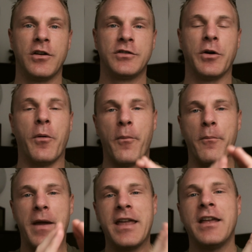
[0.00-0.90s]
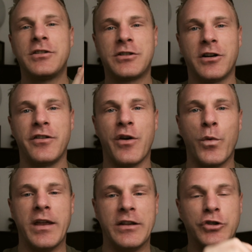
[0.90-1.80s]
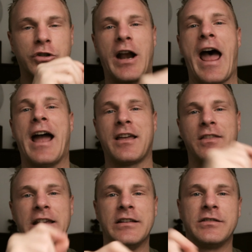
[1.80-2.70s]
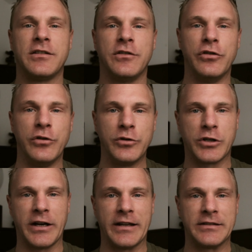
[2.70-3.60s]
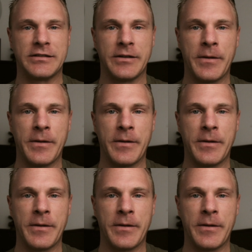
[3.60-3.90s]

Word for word: So, making sure that we track these nutrients